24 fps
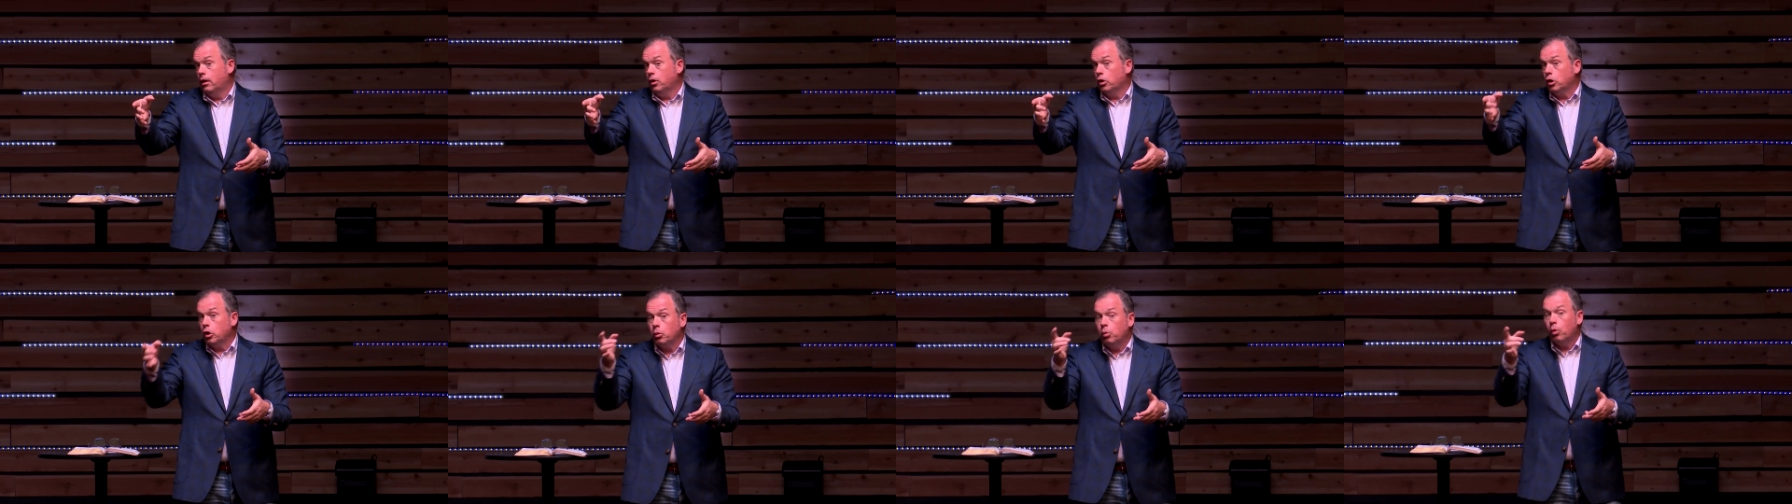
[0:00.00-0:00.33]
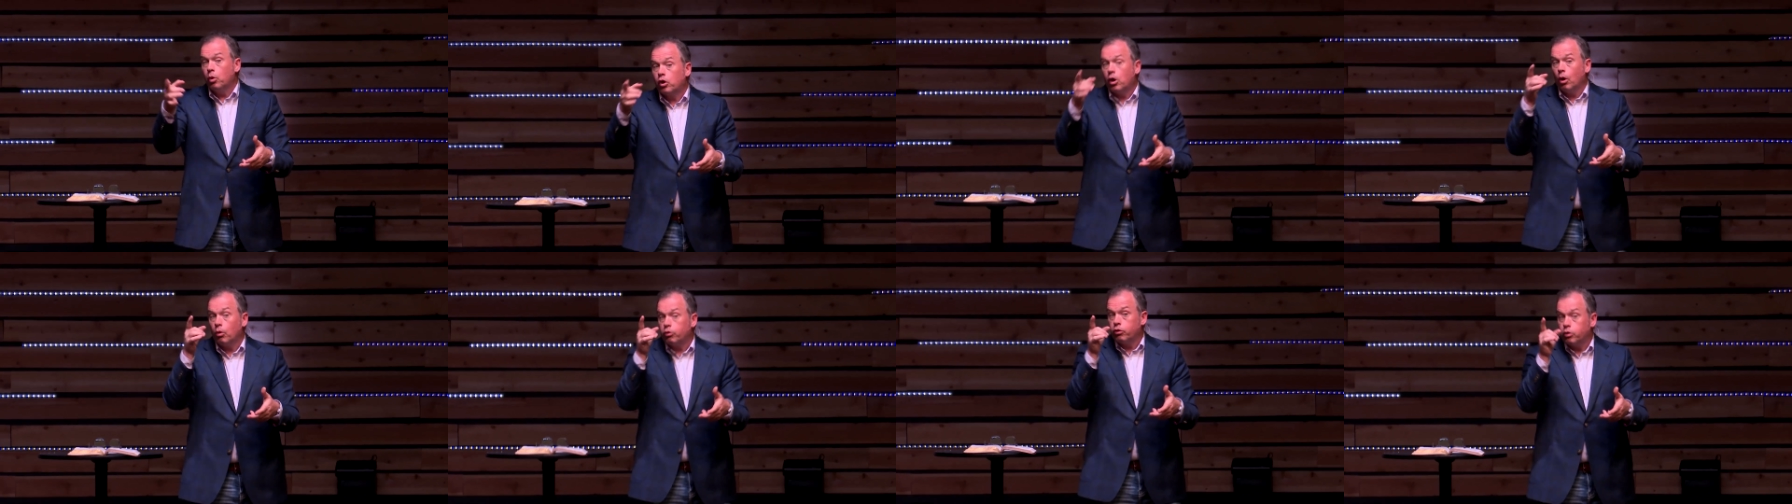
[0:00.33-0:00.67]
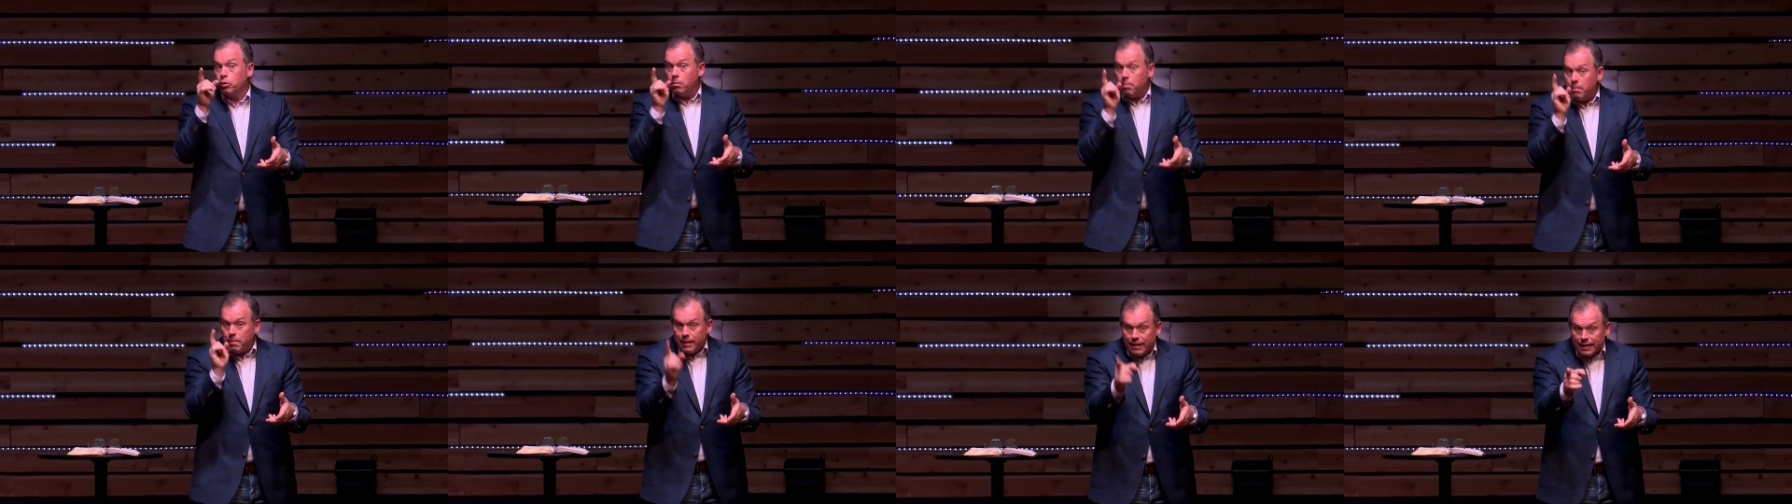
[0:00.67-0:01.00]
you will go
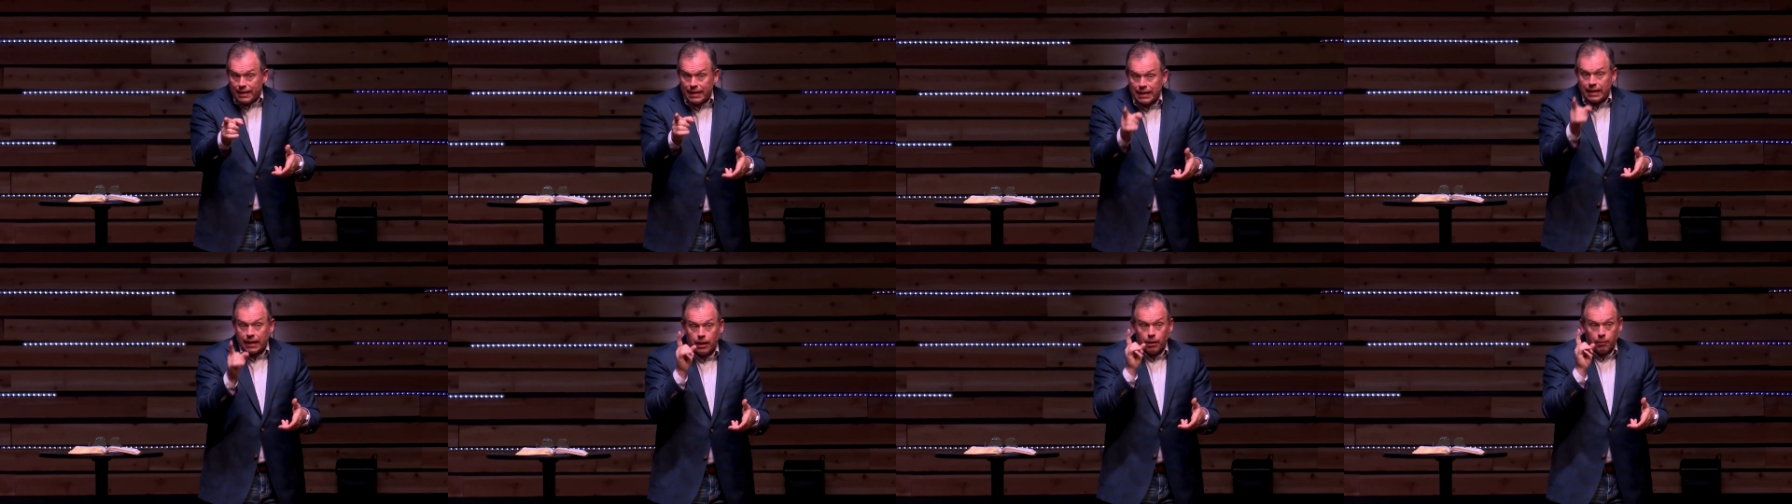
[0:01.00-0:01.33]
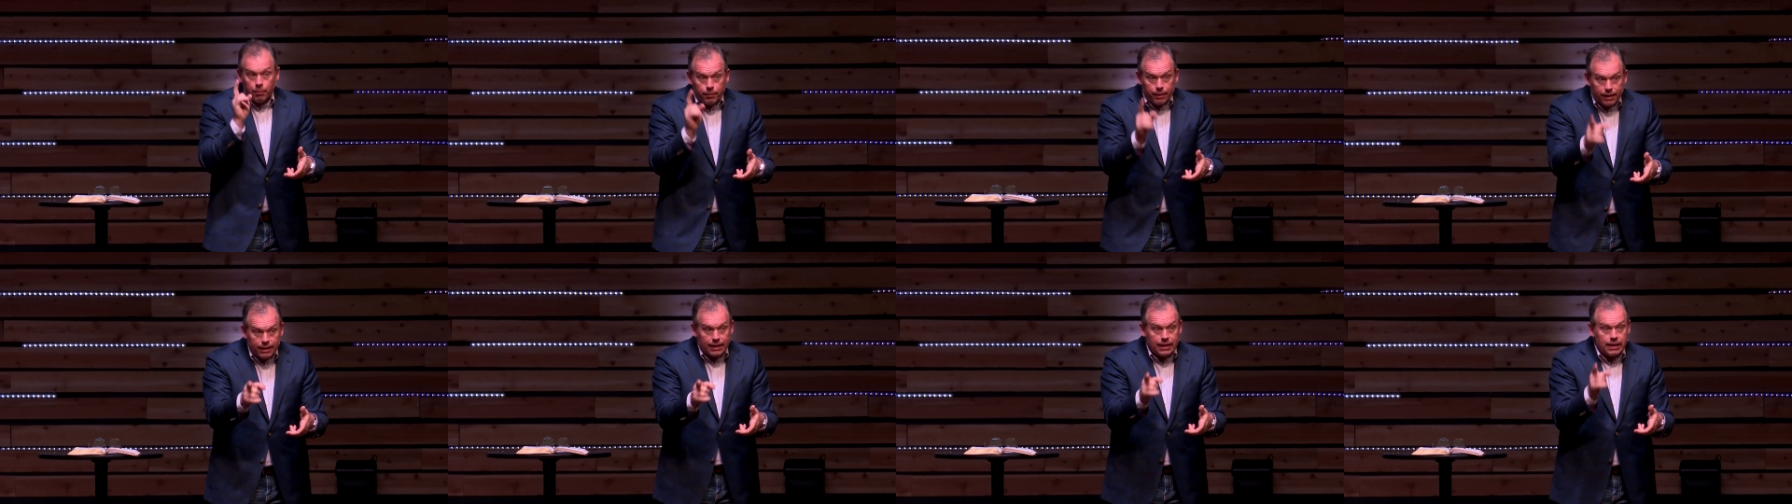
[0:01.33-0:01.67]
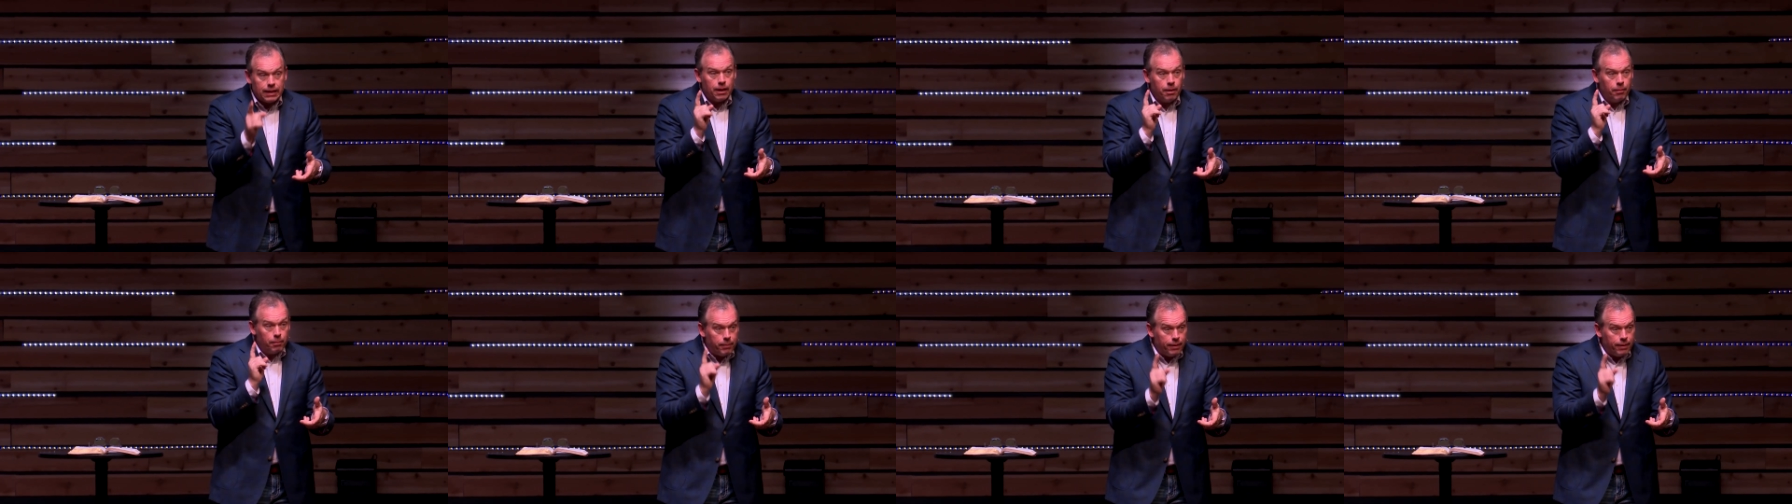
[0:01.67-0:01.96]
through many, many,